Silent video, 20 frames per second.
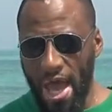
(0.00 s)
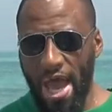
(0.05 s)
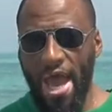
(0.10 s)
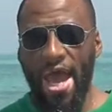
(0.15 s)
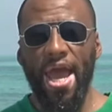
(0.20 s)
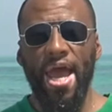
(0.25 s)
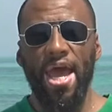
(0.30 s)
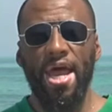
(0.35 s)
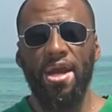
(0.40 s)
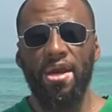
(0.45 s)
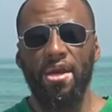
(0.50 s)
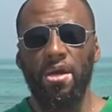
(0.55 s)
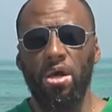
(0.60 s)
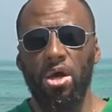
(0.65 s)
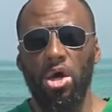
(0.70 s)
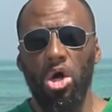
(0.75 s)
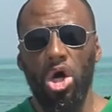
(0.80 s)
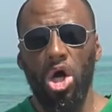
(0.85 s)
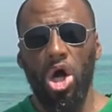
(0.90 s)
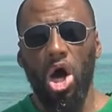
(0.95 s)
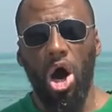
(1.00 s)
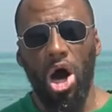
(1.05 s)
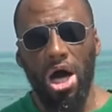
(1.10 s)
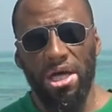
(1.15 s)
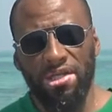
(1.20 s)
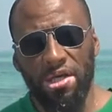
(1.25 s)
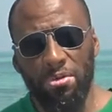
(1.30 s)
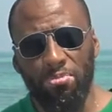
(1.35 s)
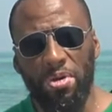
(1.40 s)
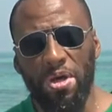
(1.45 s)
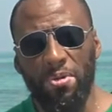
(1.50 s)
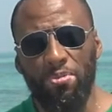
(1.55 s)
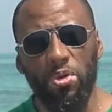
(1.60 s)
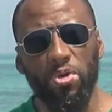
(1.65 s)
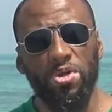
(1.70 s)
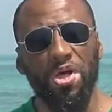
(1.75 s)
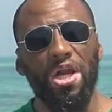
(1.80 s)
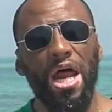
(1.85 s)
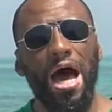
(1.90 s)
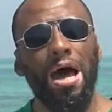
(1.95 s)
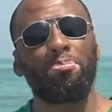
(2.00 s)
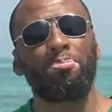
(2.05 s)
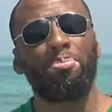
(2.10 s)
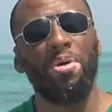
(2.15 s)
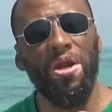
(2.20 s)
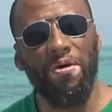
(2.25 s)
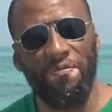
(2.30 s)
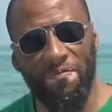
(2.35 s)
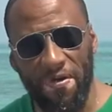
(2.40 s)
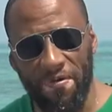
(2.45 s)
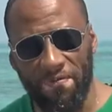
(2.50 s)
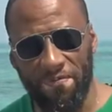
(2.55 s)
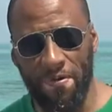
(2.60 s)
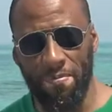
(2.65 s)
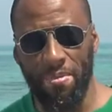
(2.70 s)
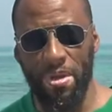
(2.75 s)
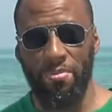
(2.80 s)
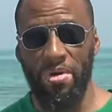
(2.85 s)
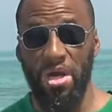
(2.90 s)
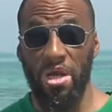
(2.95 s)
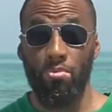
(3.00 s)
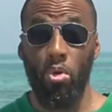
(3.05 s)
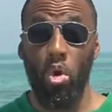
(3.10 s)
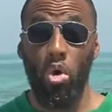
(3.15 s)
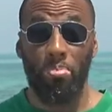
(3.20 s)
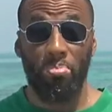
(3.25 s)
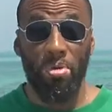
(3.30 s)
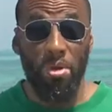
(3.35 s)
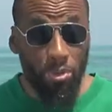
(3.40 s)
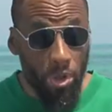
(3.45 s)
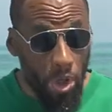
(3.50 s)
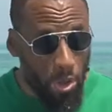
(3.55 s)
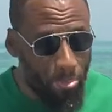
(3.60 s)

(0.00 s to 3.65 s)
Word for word: And causing people to not benefit from them anymore. People